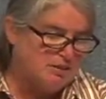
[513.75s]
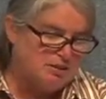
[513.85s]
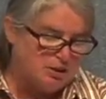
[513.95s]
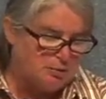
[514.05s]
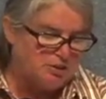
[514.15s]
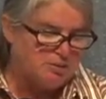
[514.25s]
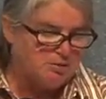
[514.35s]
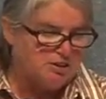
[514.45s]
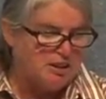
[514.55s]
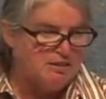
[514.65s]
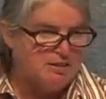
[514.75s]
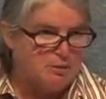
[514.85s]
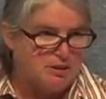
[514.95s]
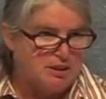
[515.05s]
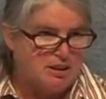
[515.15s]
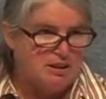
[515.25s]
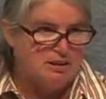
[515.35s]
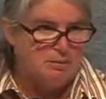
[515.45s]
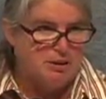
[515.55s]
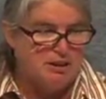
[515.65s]
there were some studies that were done in
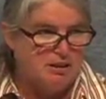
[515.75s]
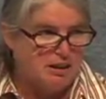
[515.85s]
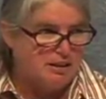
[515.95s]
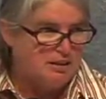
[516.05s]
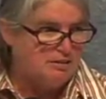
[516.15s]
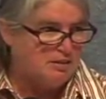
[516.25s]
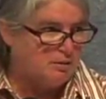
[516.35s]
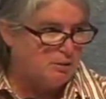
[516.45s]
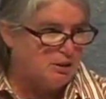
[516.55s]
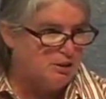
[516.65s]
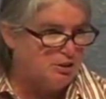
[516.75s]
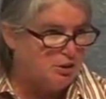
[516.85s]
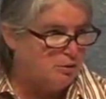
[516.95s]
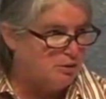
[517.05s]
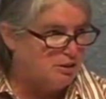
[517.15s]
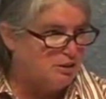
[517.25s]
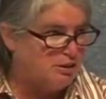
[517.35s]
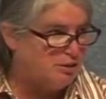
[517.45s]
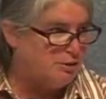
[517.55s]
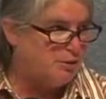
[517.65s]
the mid-90s that really showed the
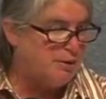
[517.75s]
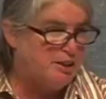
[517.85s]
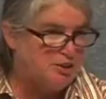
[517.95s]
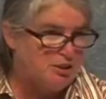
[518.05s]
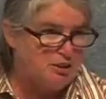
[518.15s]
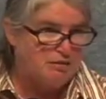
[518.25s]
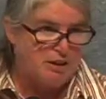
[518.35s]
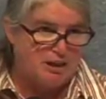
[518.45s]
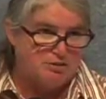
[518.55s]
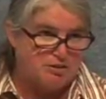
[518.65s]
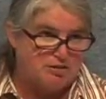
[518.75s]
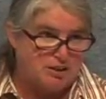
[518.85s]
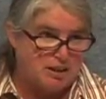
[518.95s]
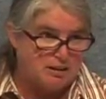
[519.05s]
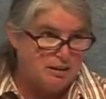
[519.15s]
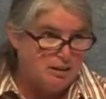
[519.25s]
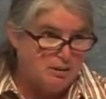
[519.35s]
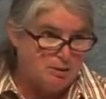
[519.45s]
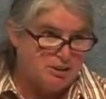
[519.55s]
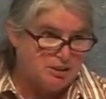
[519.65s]
deterioration of housing stock,
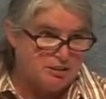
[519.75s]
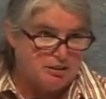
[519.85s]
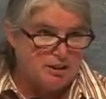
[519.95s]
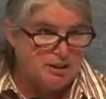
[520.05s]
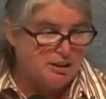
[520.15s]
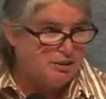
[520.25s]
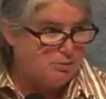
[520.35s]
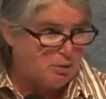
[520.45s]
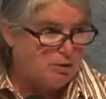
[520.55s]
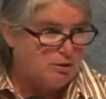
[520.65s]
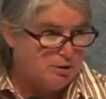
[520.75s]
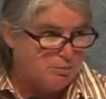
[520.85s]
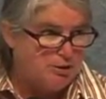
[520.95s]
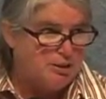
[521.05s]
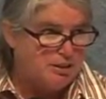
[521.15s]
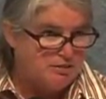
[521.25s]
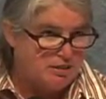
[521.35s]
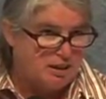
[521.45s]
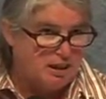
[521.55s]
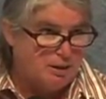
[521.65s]
particularly in rural communities in
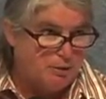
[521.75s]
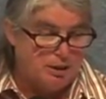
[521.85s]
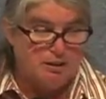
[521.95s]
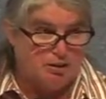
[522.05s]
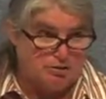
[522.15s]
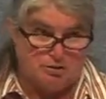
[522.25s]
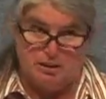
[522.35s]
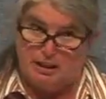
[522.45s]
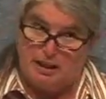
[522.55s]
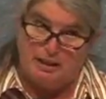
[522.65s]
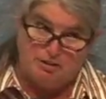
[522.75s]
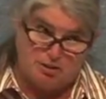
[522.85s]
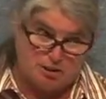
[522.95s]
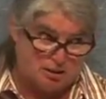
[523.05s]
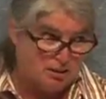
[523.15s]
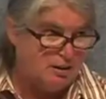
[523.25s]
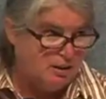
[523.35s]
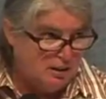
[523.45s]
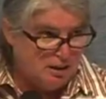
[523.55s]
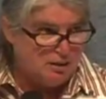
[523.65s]
Iowa, and also the aging
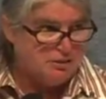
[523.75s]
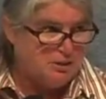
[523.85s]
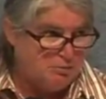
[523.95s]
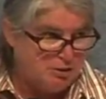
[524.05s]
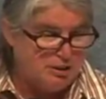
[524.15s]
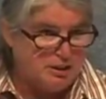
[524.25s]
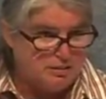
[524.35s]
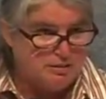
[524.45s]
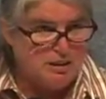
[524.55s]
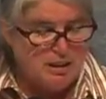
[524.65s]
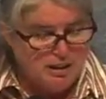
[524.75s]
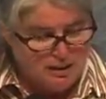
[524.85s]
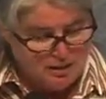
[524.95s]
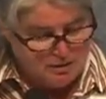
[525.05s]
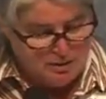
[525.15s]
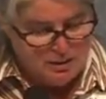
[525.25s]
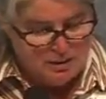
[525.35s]
of communities in